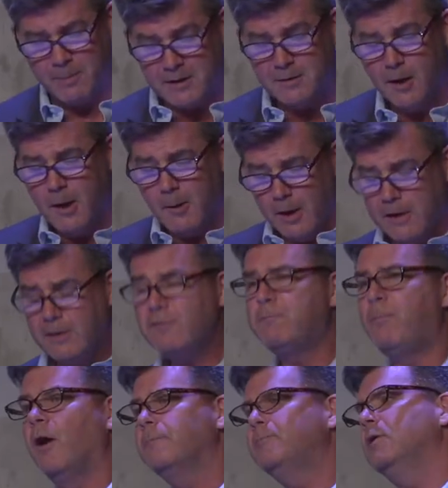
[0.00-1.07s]
But it is
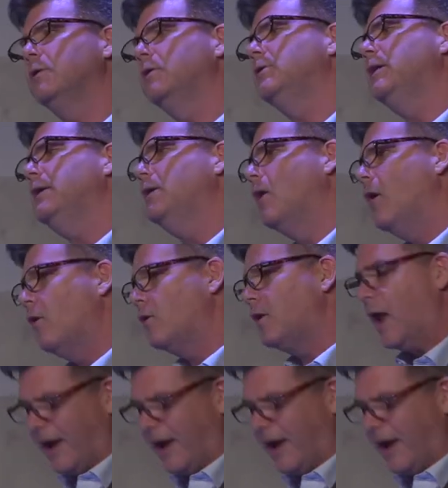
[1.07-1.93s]
popularly known